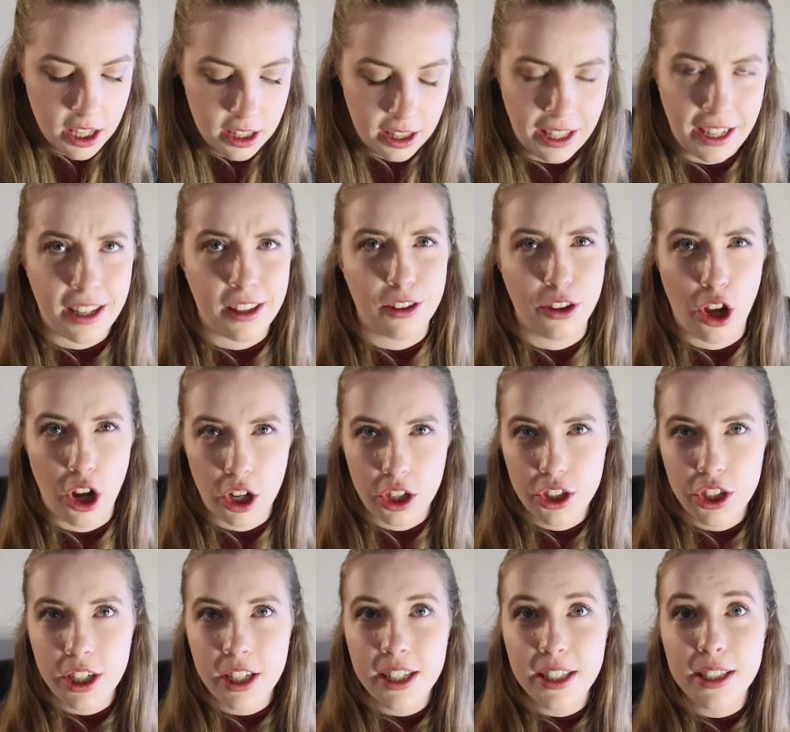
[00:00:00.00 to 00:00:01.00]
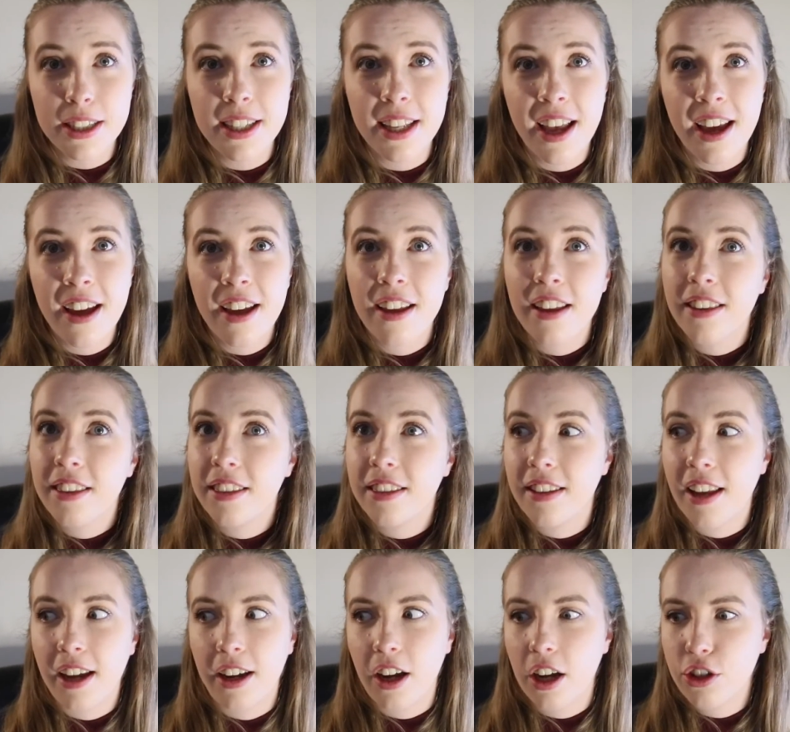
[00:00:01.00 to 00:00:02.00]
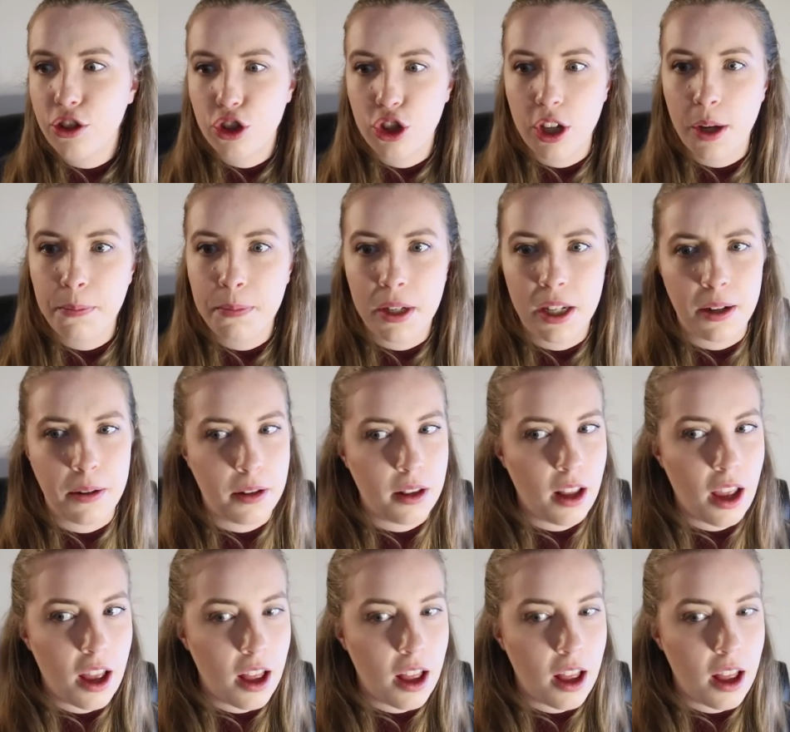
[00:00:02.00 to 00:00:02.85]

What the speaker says: like launches, it got shipped and